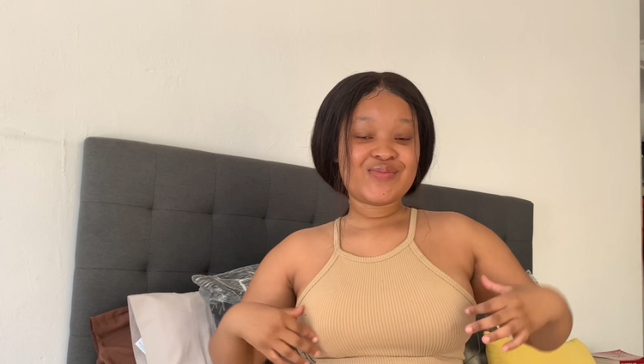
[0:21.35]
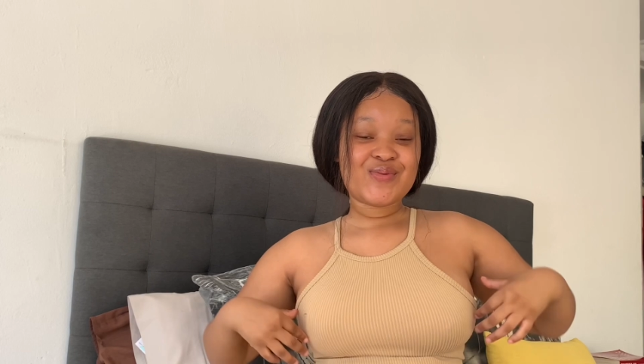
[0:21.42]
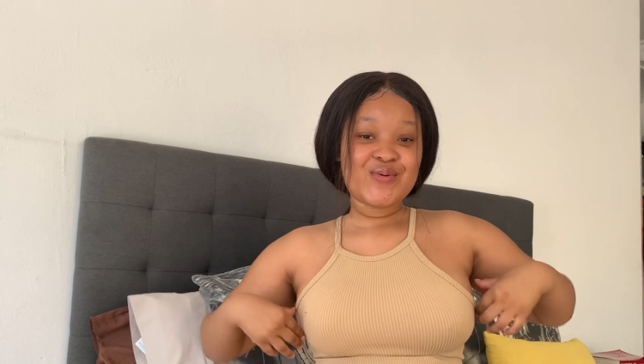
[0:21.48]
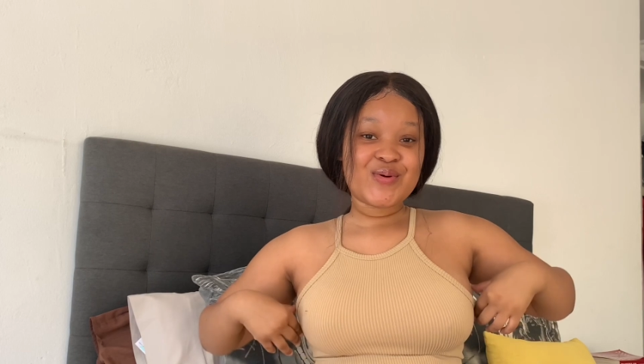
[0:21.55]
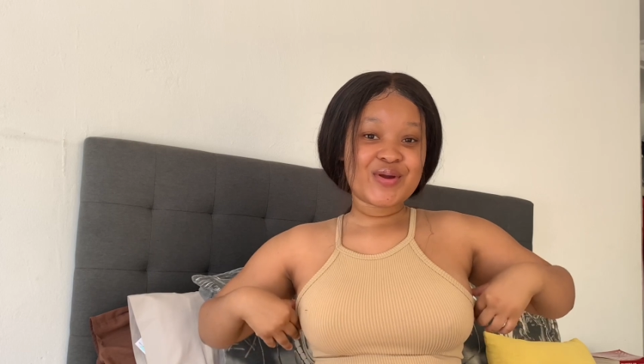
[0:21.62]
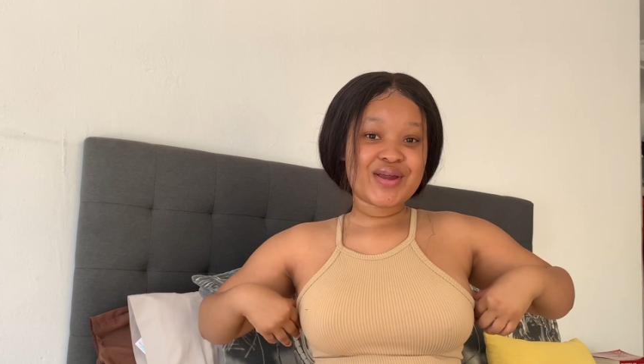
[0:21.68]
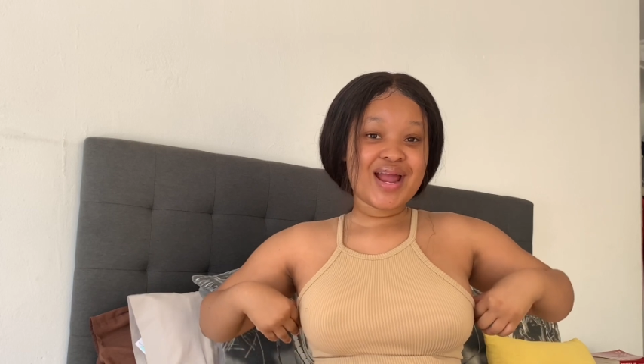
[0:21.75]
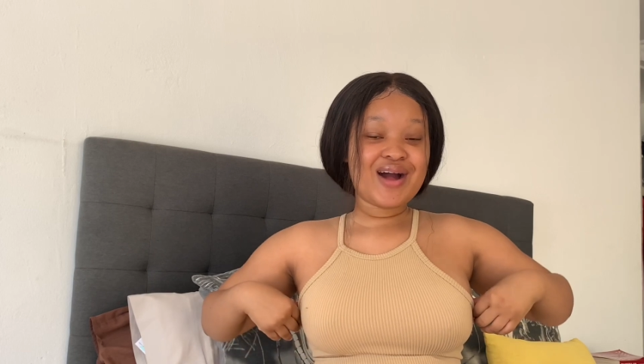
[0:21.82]

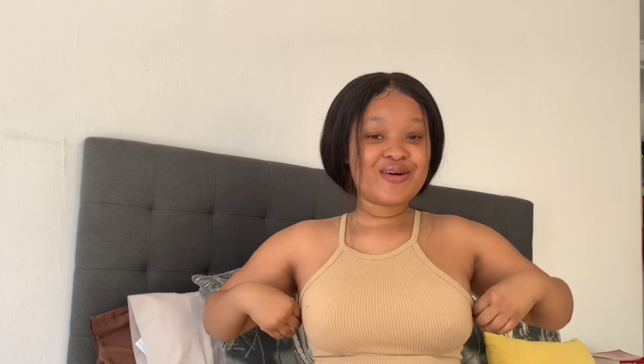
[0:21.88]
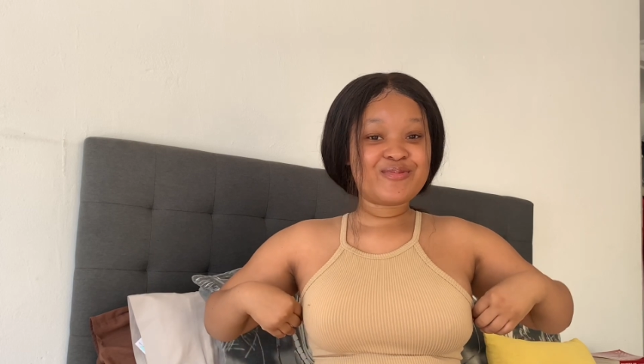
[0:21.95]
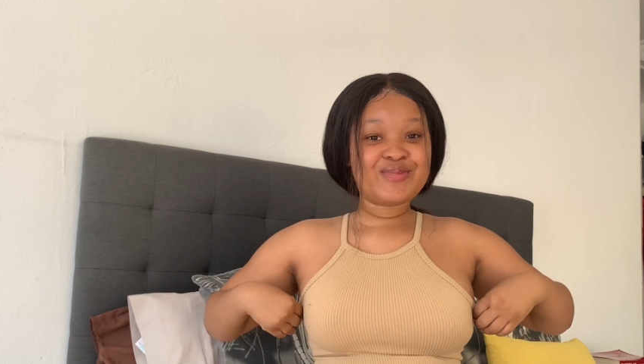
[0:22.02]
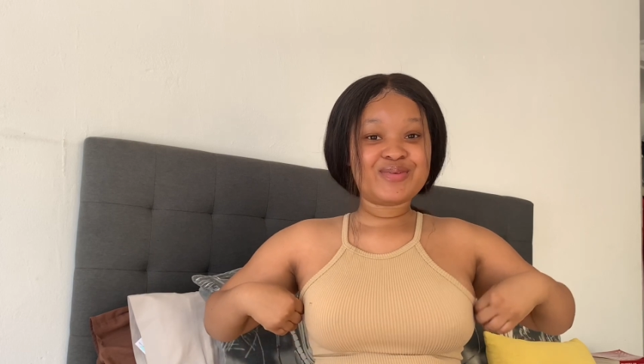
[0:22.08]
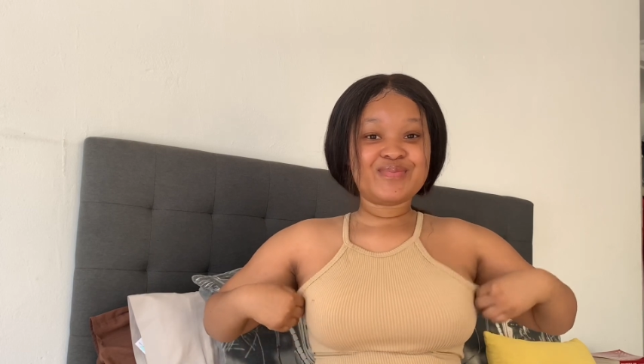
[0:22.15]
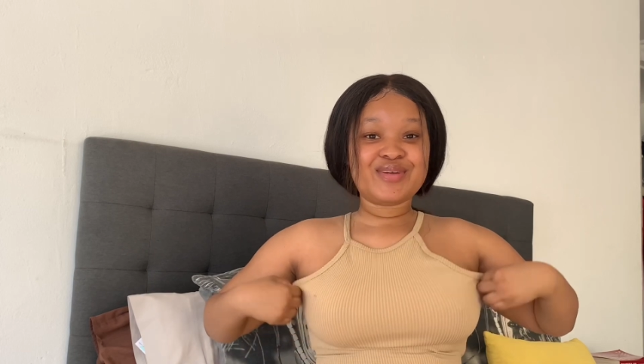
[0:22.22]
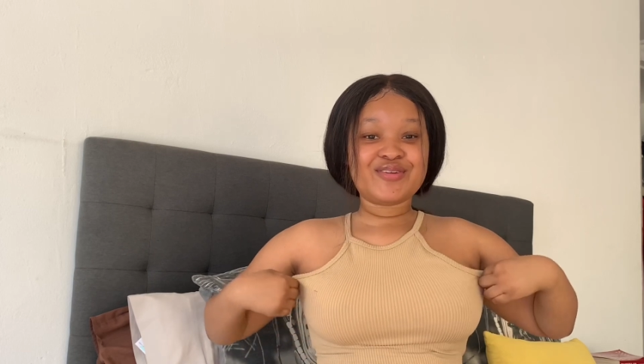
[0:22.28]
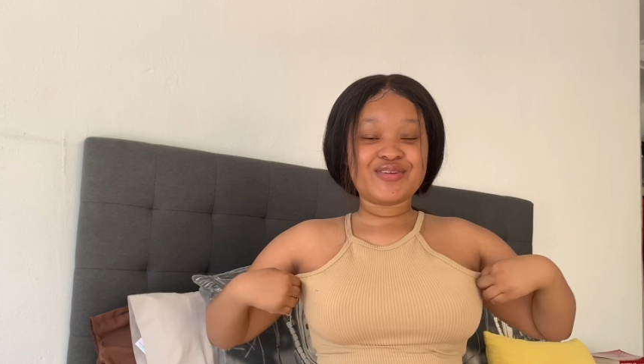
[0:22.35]
for
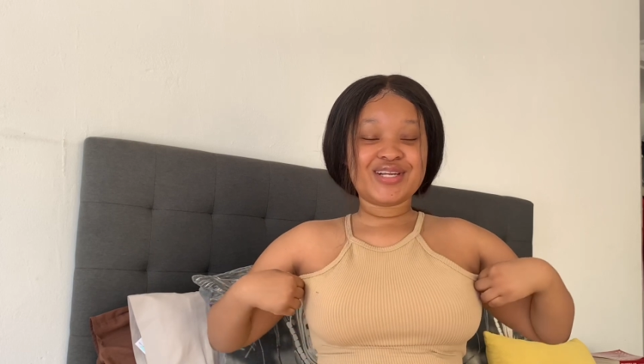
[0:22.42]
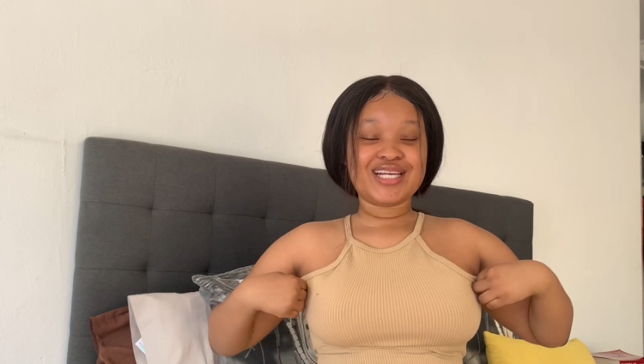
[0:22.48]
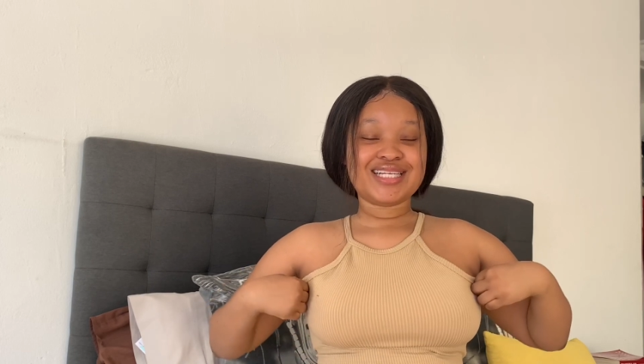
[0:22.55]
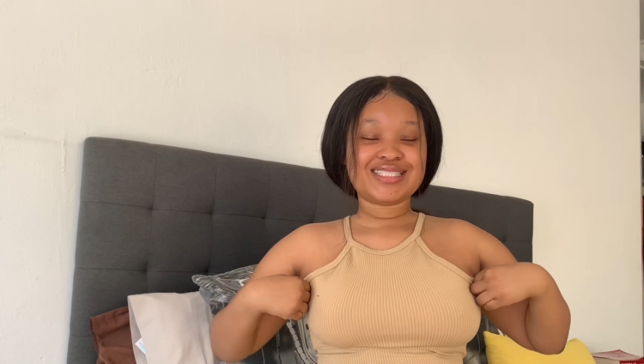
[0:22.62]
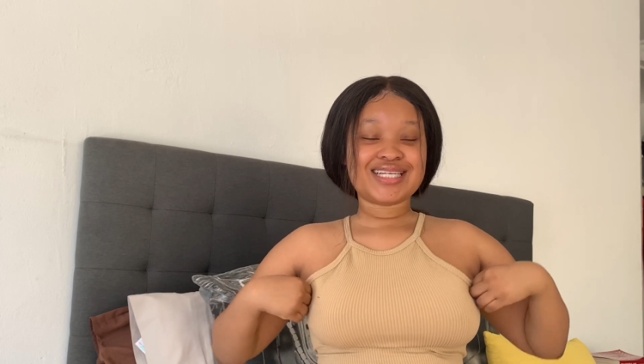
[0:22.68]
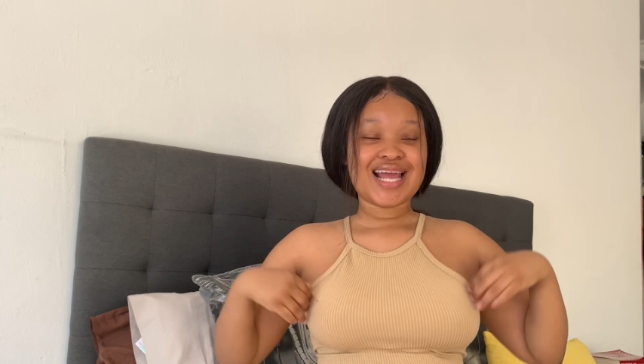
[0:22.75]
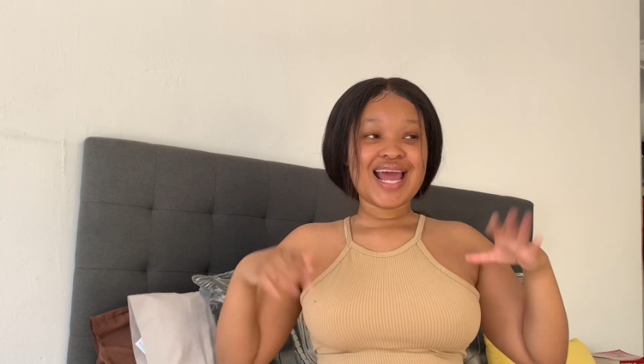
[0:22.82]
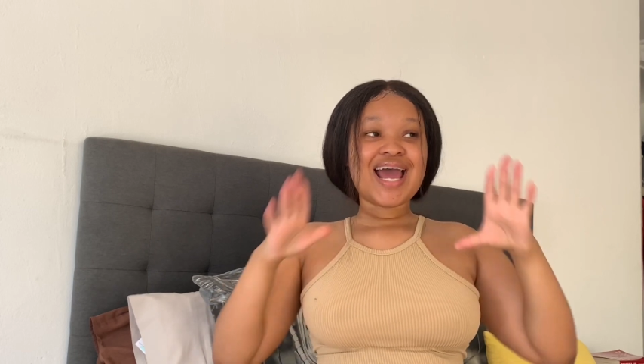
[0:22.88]
helping me reach